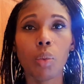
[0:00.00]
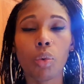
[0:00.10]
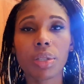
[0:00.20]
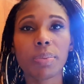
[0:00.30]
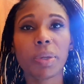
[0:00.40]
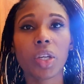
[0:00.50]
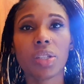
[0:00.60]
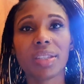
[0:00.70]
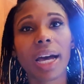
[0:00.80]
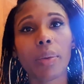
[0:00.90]
was
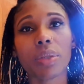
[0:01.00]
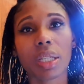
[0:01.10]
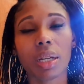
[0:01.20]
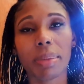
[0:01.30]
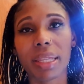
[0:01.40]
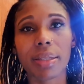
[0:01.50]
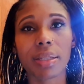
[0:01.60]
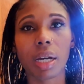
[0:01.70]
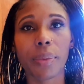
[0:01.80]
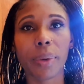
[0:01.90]
because that was going to be the
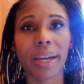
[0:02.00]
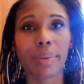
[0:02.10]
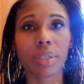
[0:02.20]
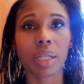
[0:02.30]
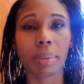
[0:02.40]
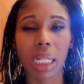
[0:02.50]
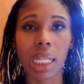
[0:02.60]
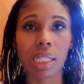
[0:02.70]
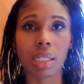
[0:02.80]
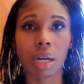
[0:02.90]
side where it was going to be
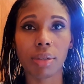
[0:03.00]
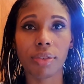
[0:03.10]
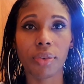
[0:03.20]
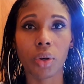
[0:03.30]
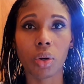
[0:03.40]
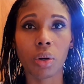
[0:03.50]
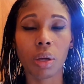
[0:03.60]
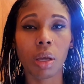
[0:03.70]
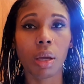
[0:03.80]
like the dance floor.